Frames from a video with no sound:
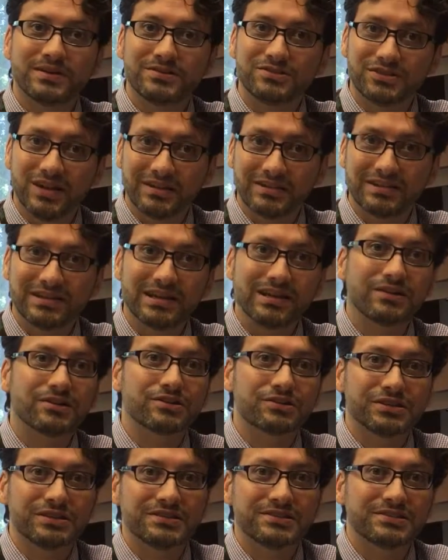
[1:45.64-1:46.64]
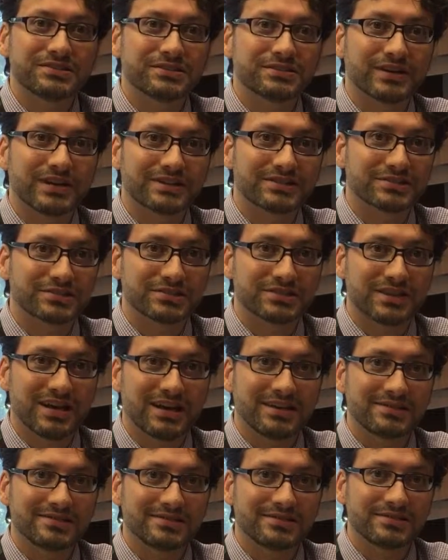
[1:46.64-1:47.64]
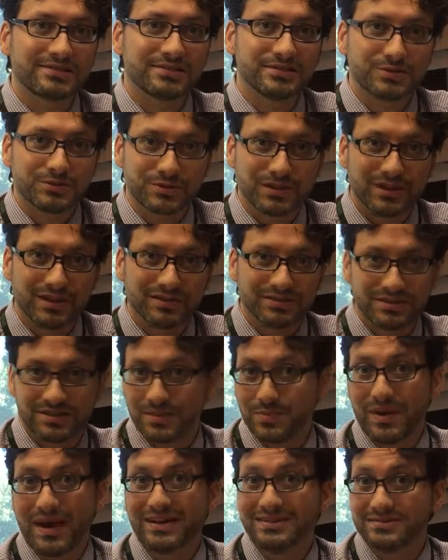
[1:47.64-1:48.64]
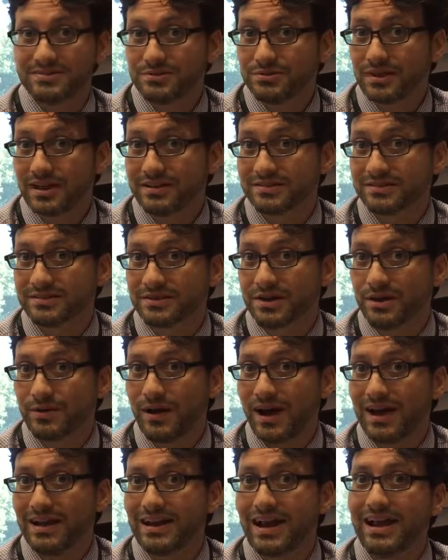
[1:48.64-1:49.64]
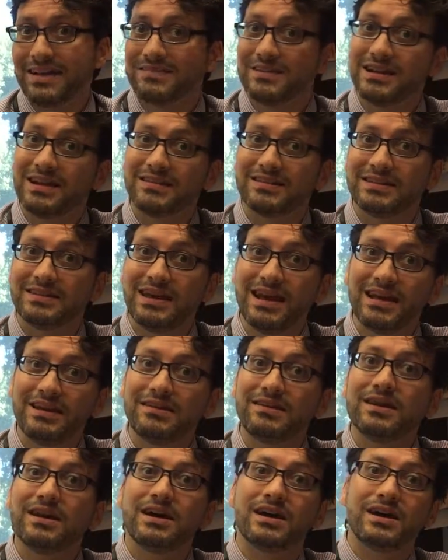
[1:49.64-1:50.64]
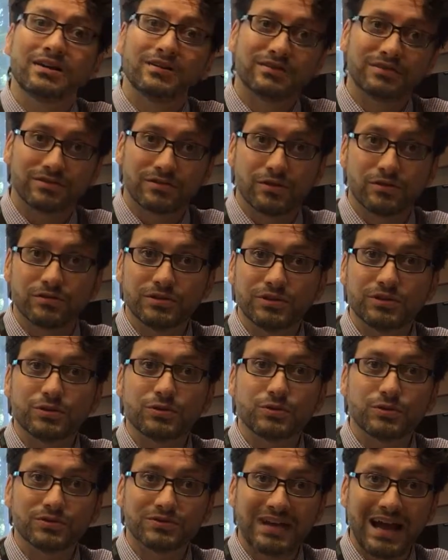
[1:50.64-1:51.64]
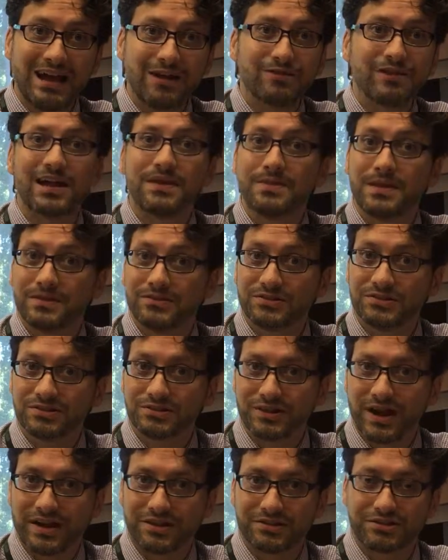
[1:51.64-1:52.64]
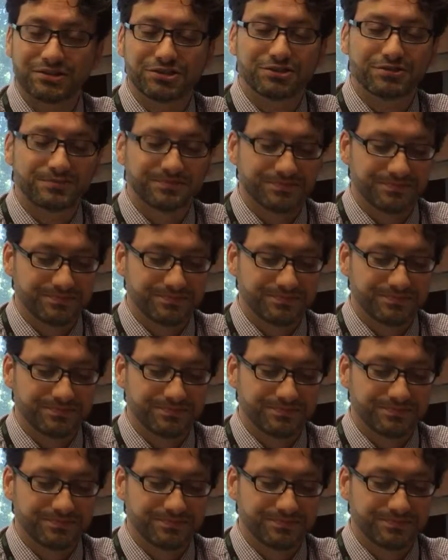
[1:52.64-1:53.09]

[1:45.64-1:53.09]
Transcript: gently increase your exercises to the pace you'd like to go at, and then at the end, slowly cool down and then stretch.